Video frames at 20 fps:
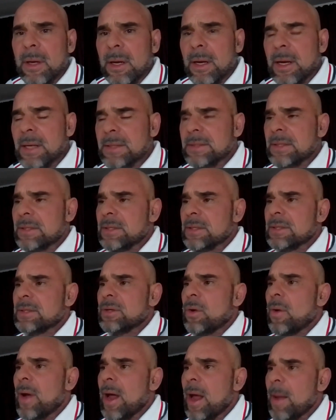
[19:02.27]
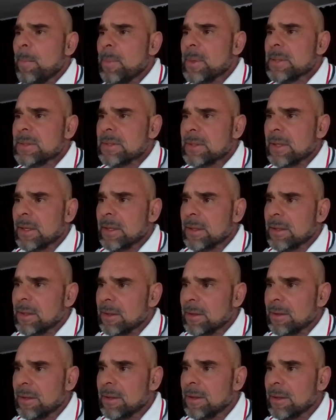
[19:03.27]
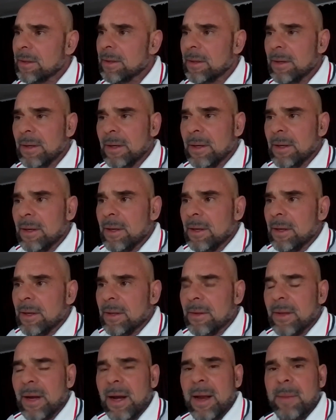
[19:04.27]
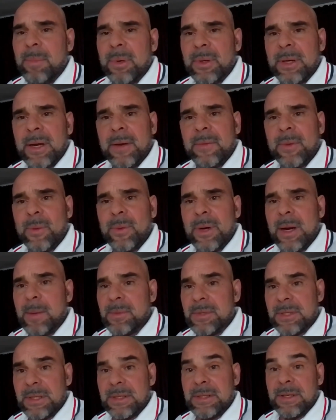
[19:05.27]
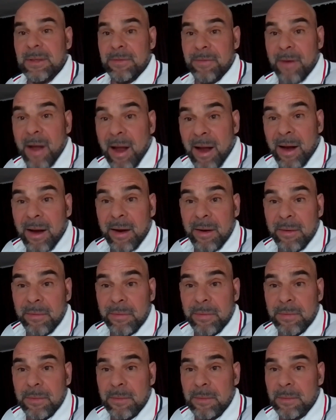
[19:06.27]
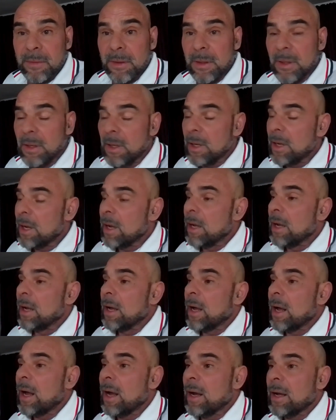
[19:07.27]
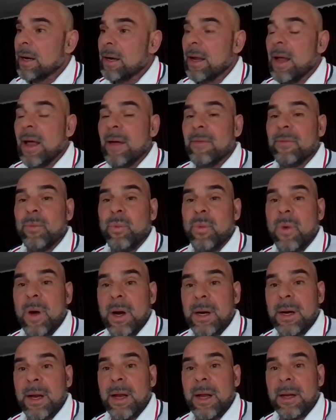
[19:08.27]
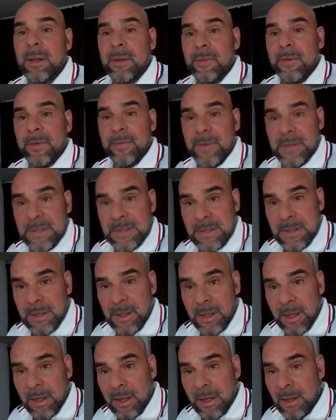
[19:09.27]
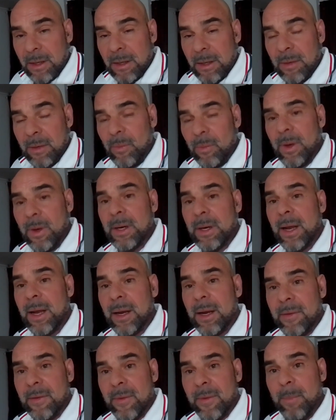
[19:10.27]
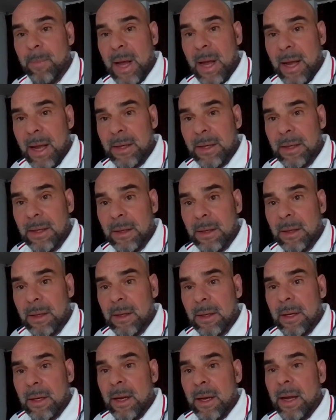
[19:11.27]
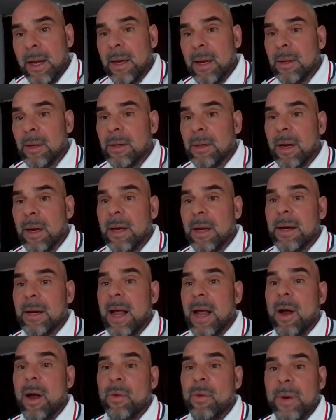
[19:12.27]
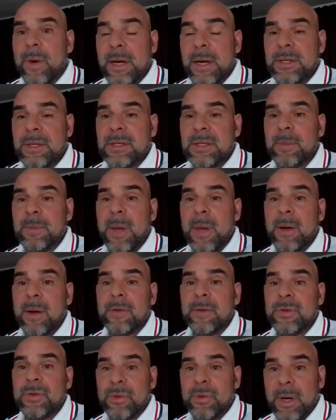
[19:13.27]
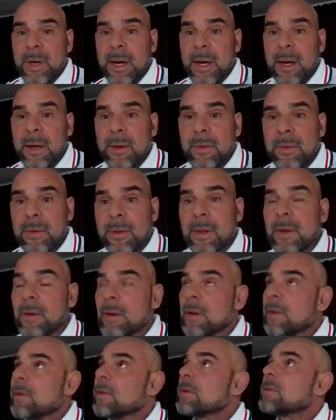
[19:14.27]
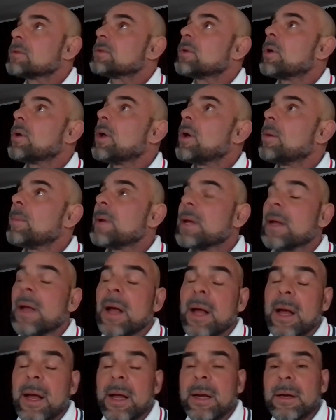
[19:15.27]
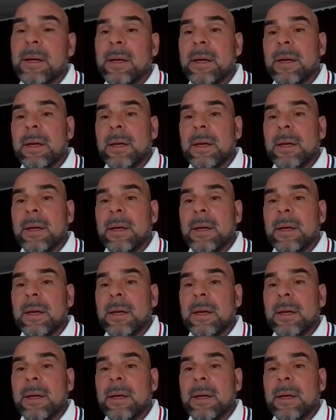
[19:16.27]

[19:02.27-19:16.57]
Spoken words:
Because it just so happens that that I believe that when I'm 65, I'm going to have one hell of a physique, one heck of a body, and an outrageous amount of strength, so help me God,